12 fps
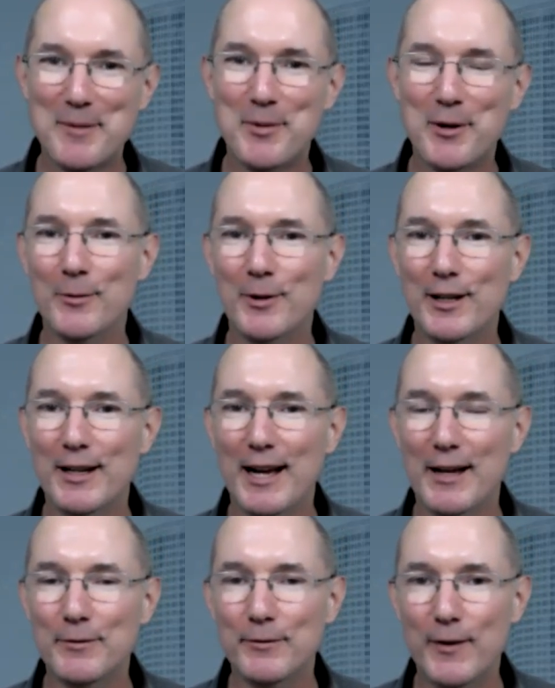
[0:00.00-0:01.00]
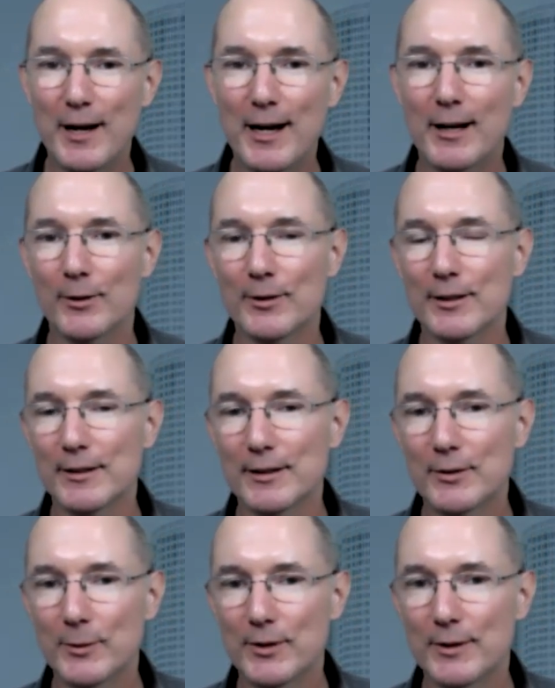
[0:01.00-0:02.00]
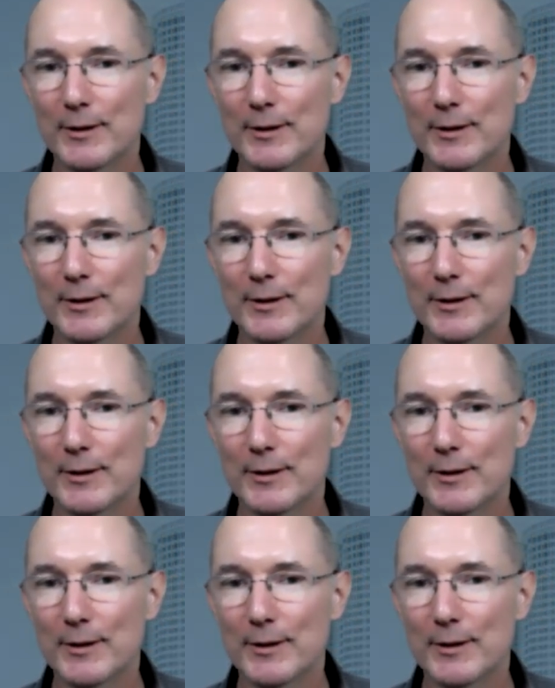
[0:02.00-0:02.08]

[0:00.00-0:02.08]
But what I found, and this was